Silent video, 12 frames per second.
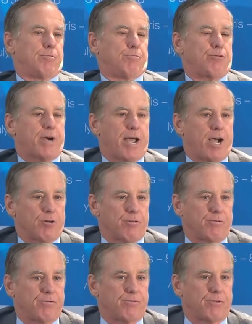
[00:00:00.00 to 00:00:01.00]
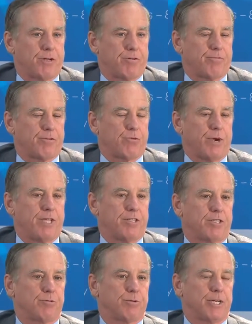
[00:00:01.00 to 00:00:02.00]
proud of the way
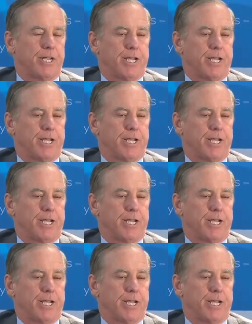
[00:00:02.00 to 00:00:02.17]
this has been